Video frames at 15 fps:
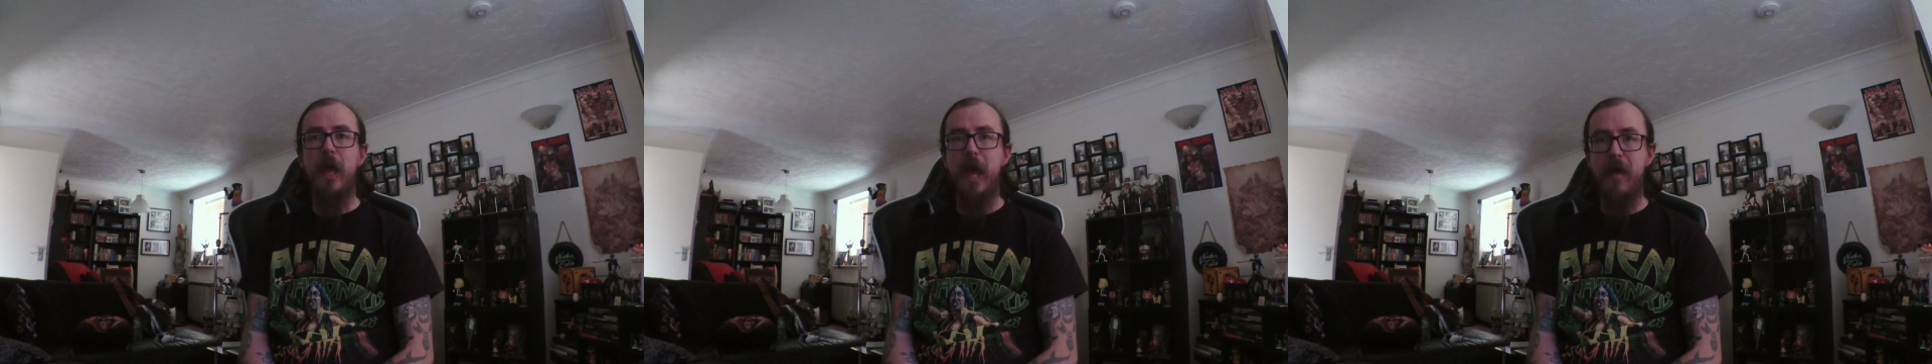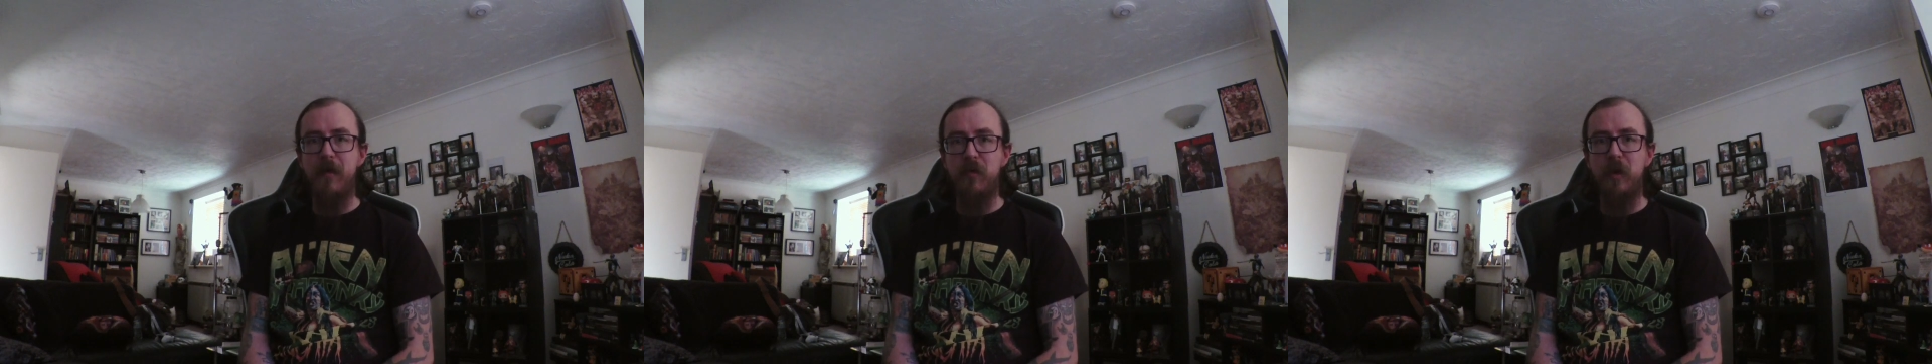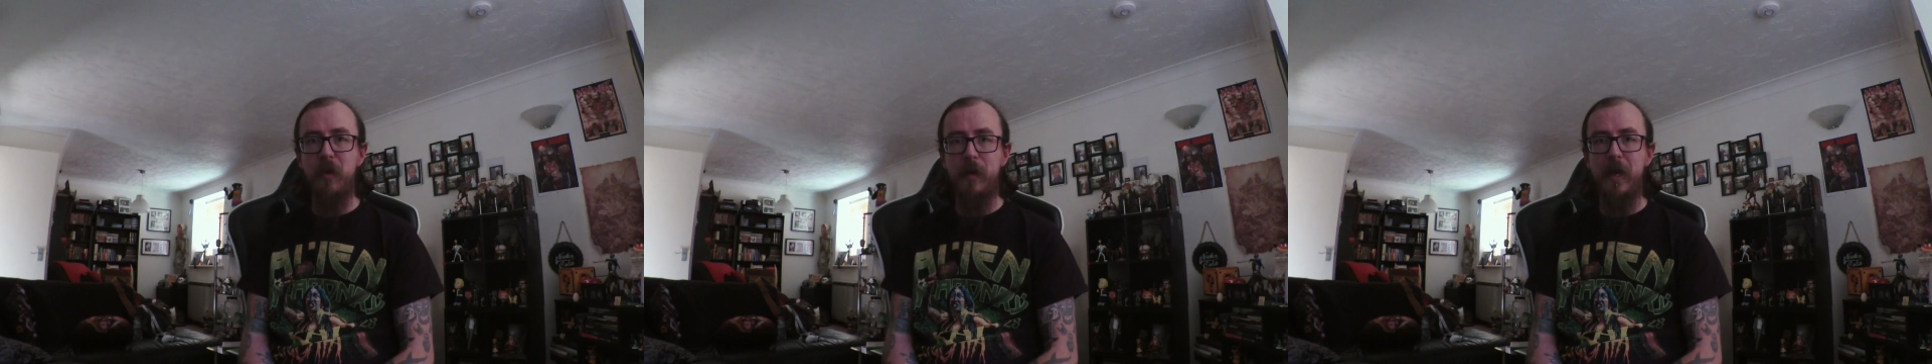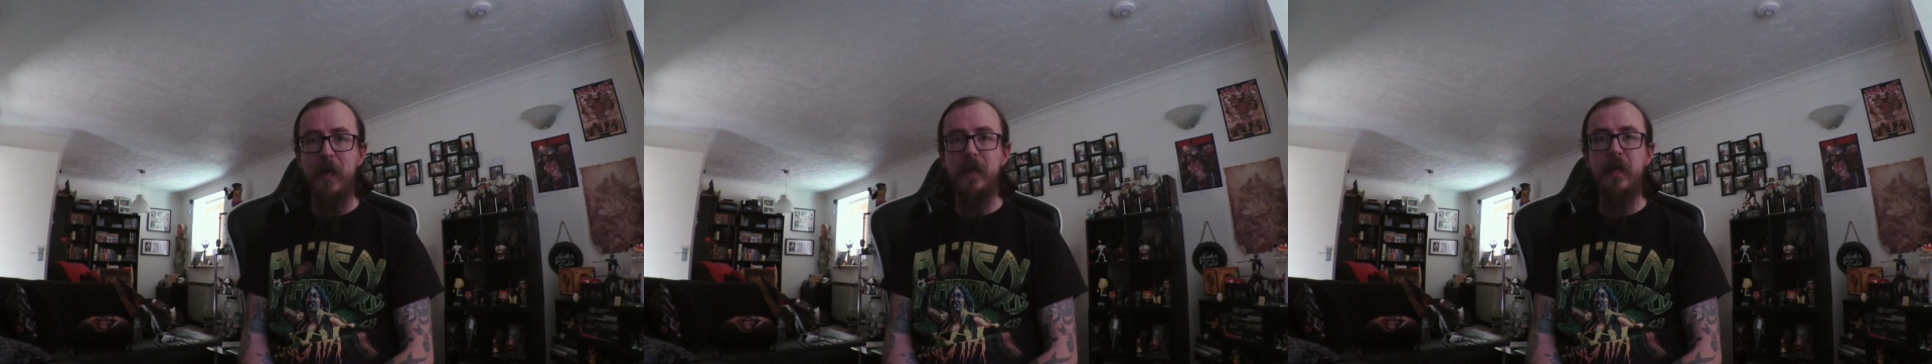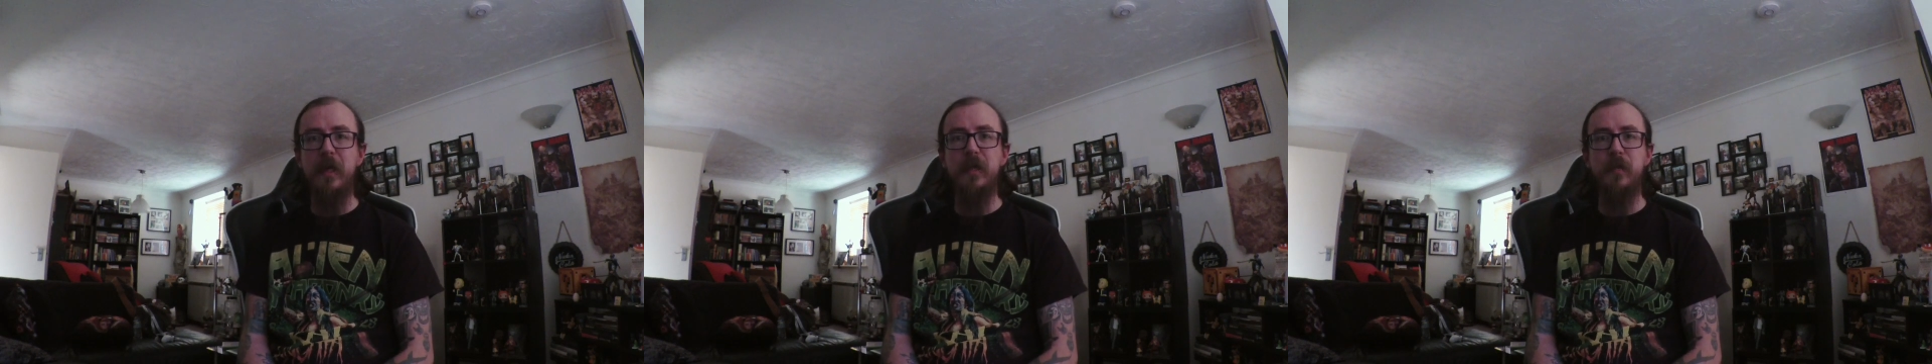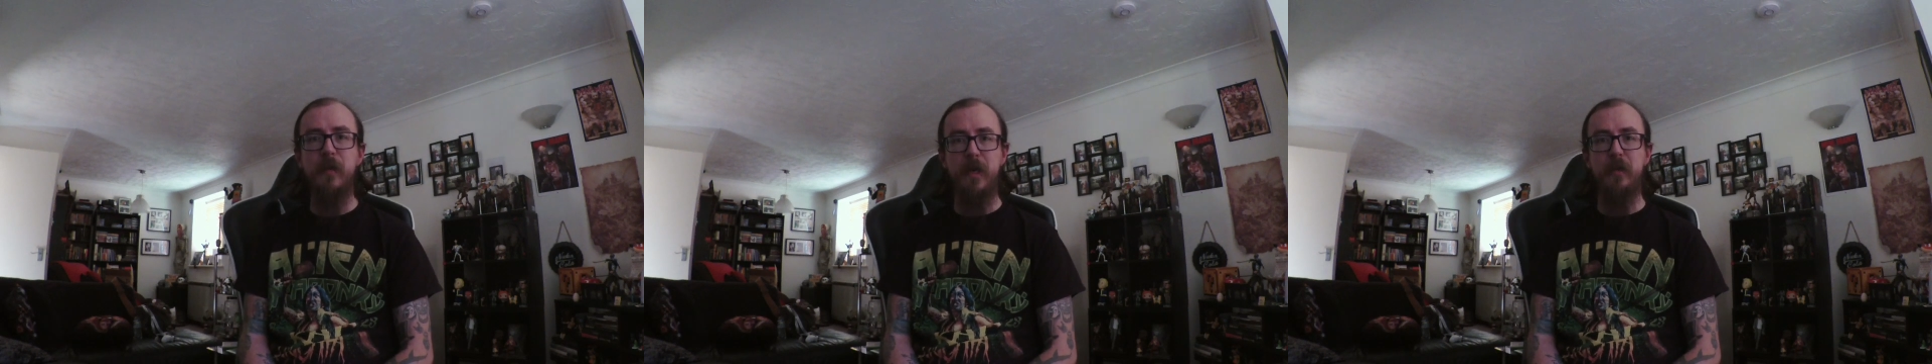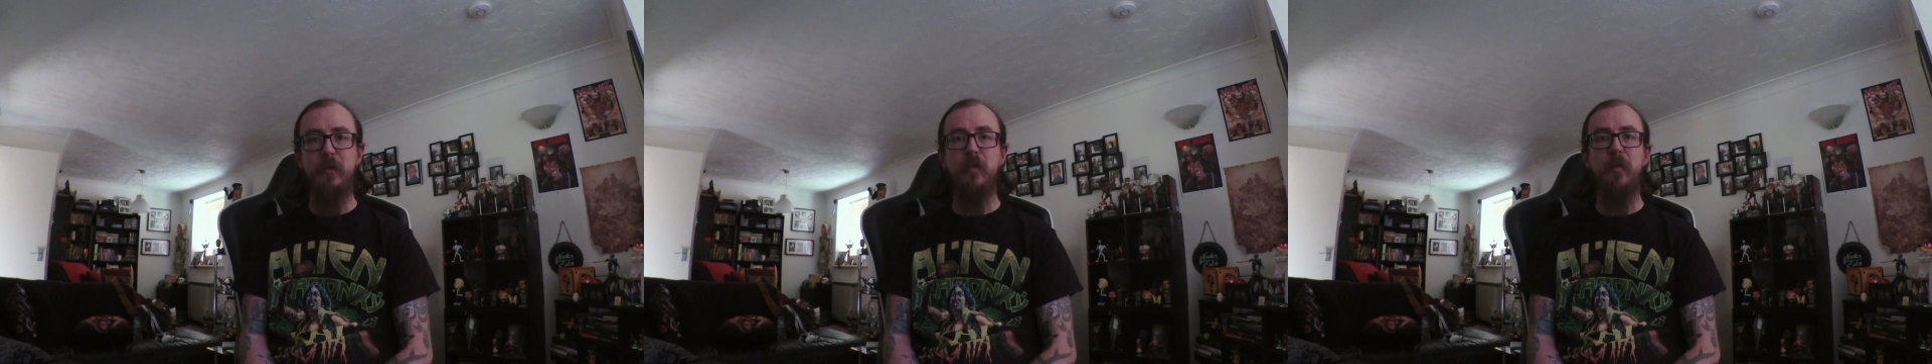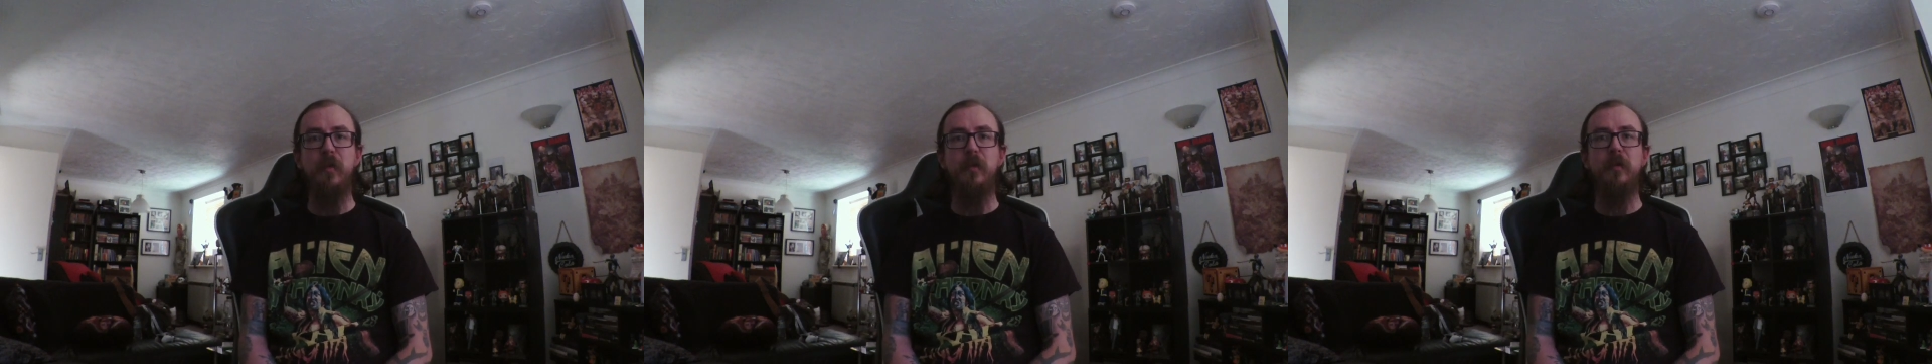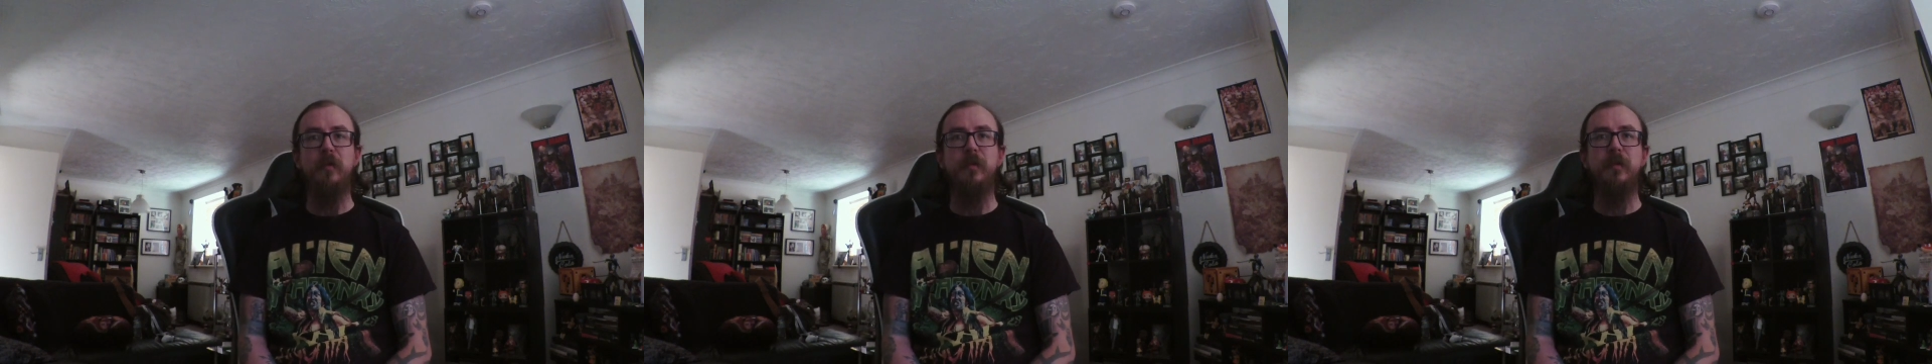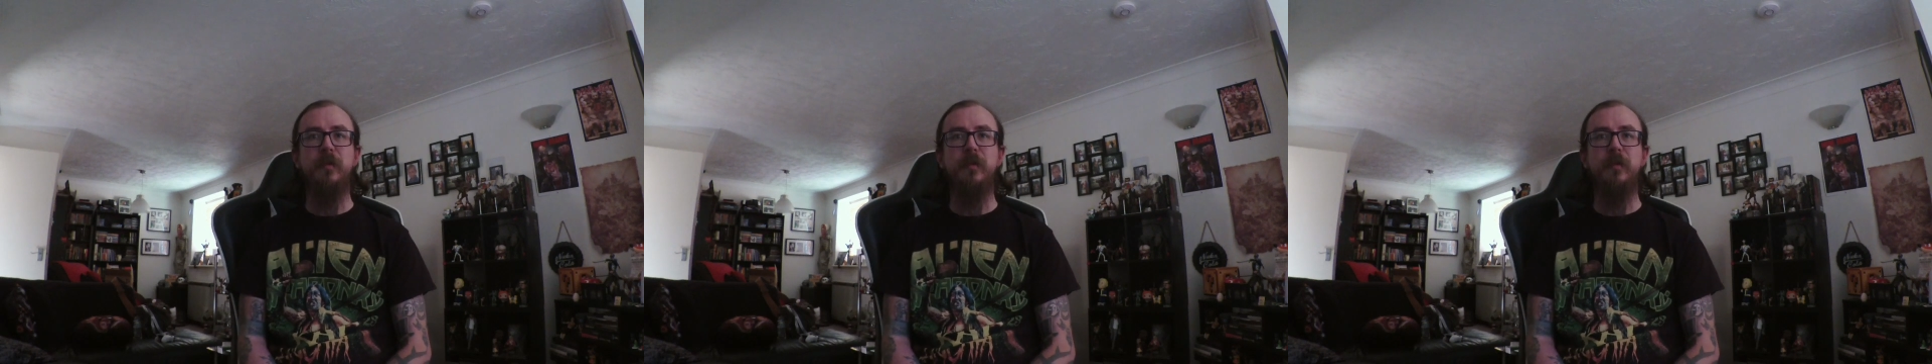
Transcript: every bit as pleasurable.